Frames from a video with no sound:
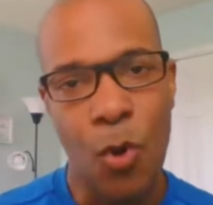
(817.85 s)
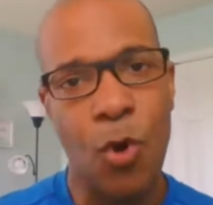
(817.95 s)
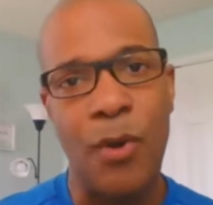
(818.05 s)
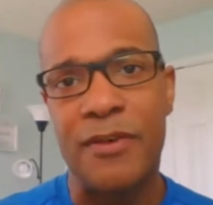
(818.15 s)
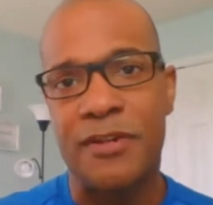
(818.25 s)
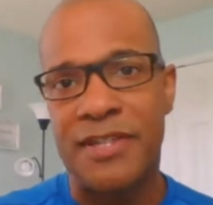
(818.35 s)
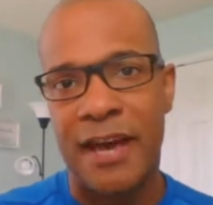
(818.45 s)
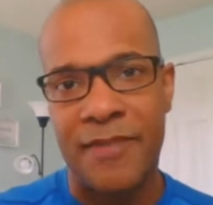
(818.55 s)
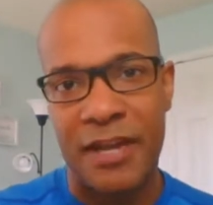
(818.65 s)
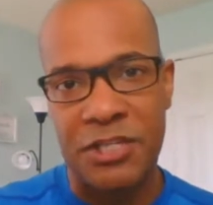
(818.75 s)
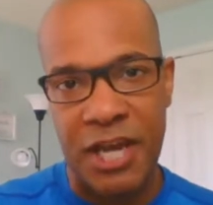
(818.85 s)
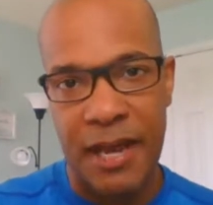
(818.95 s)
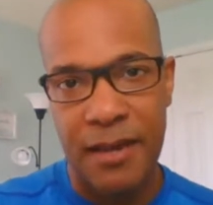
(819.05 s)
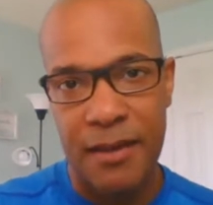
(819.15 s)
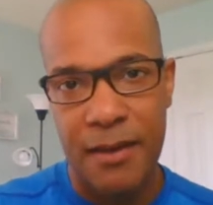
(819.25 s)
or whether it's
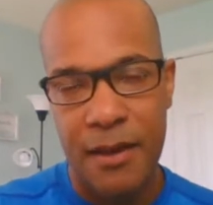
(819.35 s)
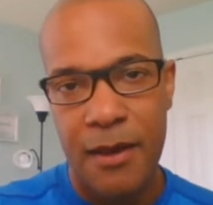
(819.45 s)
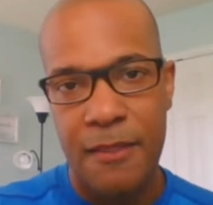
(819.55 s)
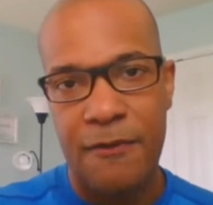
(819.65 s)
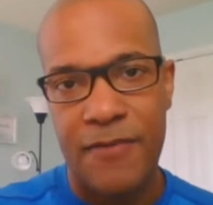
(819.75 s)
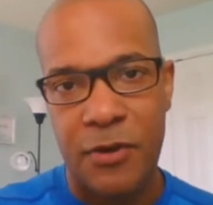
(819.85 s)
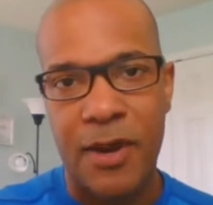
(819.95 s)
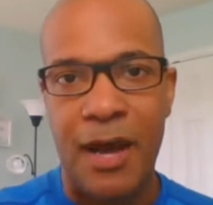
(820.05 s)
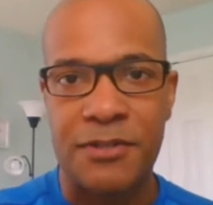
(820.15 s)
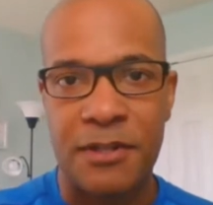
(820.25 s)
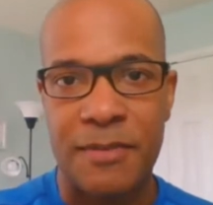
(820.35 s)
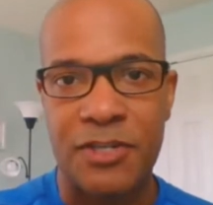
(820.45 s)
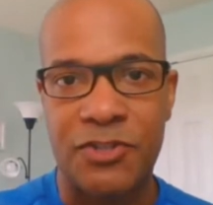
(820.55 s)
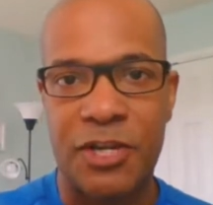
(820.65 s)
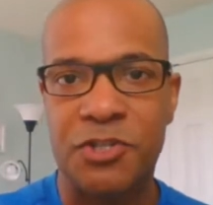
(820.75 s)
FHA, the Federal Housing
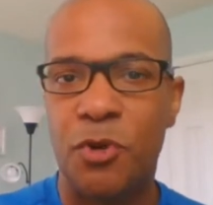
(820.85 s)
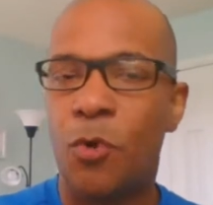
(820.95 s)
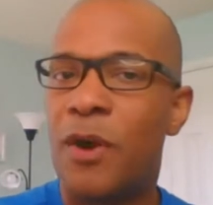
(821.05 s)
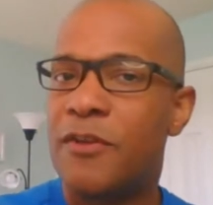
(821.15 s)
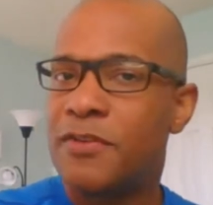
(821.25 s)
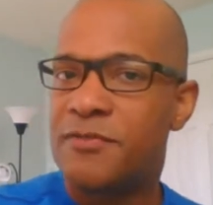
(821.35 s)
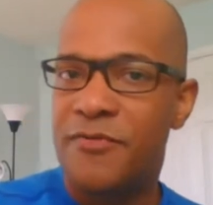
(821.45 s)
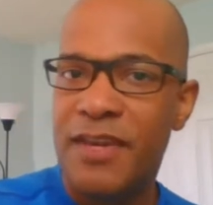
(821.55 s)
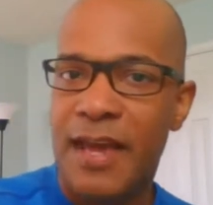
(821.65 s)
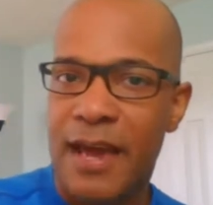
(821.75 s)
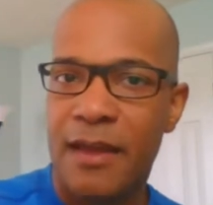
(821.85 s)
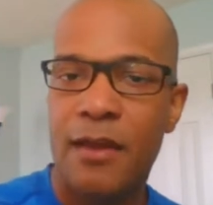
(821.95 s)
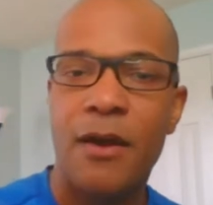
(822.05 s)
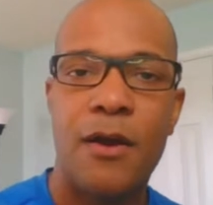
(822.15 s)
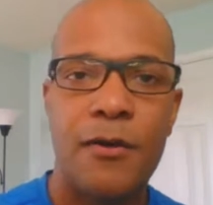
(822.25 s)
Administration, or whether it's
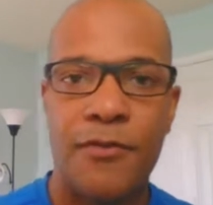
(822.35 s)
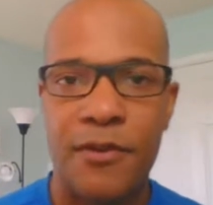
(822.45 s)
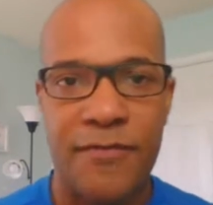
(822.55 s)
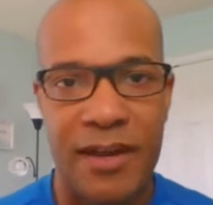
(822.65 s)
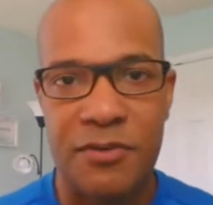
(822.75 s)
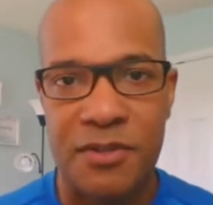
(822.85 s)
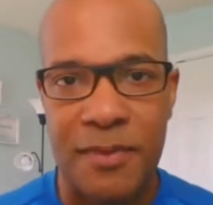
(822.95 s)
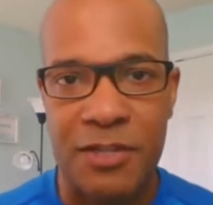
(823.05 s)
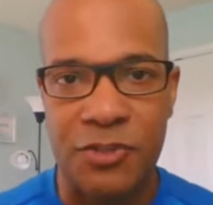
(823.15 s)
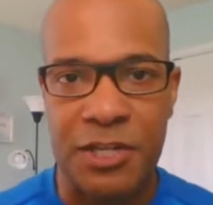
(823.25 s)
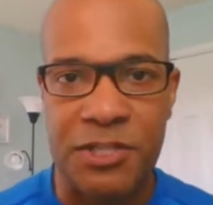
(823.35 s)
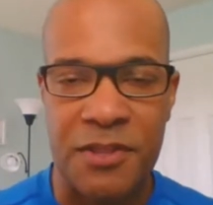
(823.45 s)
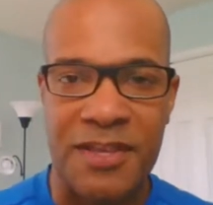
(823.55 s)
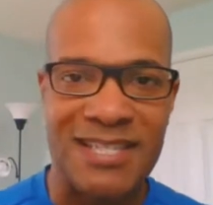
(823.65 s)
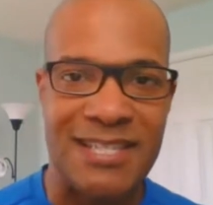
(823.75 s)
VA or the Veterans
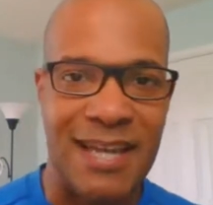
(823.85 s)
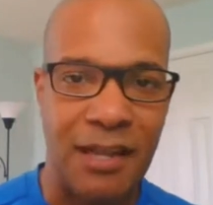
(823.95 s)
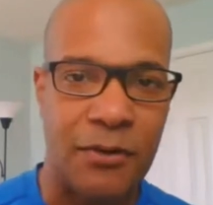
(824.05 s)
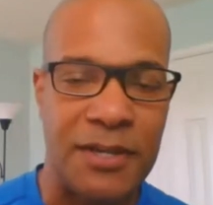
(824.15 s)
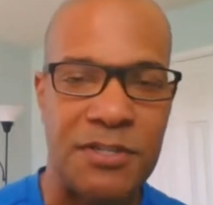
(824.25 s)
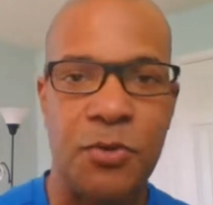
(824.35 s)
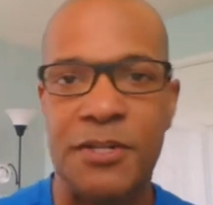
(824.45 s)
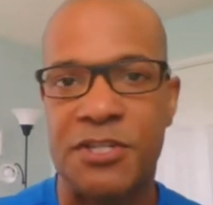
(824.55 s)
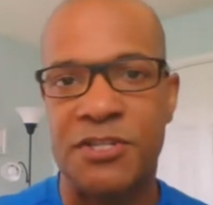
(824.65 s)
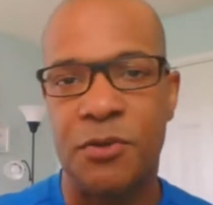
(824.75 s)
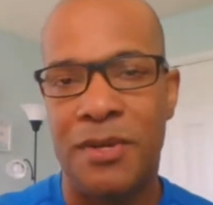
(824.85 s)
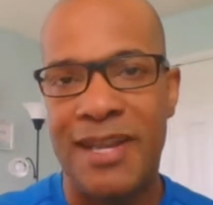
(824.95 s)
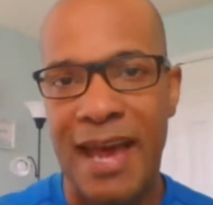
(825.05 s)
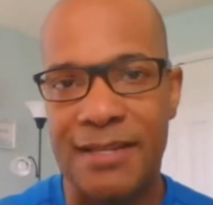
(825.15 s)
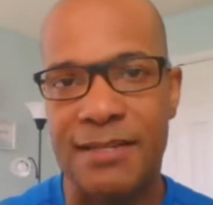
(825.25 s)
Administration, the seller is going to still
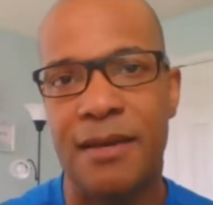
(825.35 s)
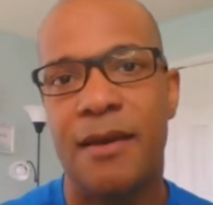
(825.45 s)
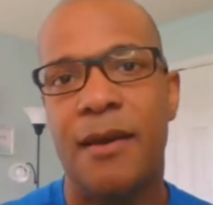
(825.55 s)
net